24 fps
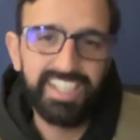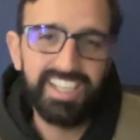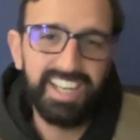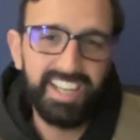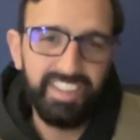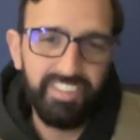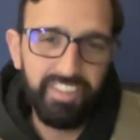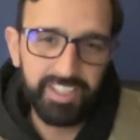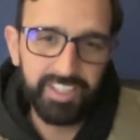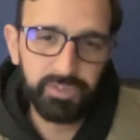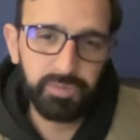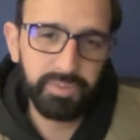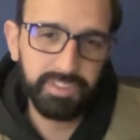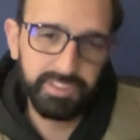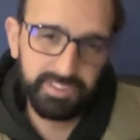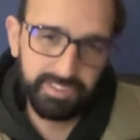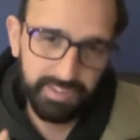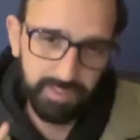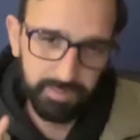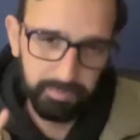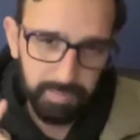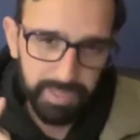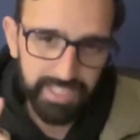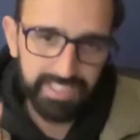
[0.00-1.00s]
And that's what
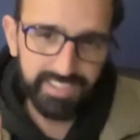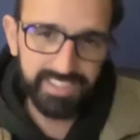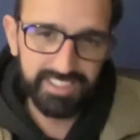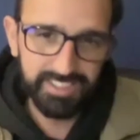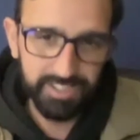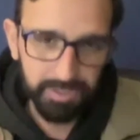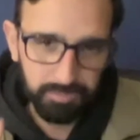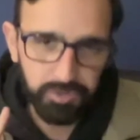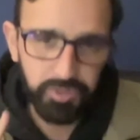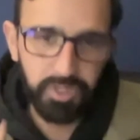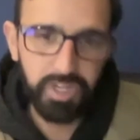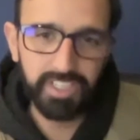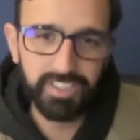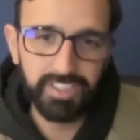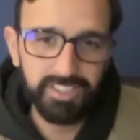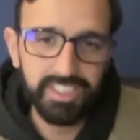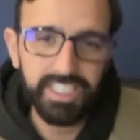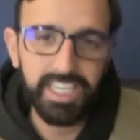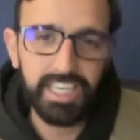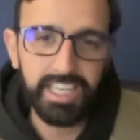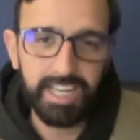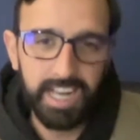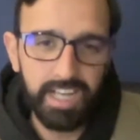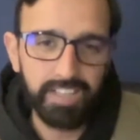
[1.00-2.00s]
the message I'm trying to
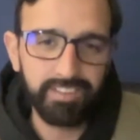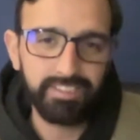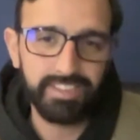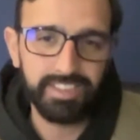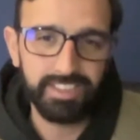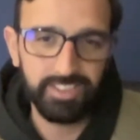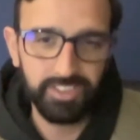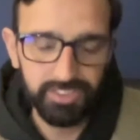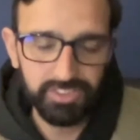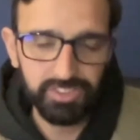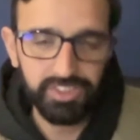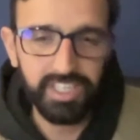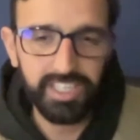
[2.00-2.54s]
get out there is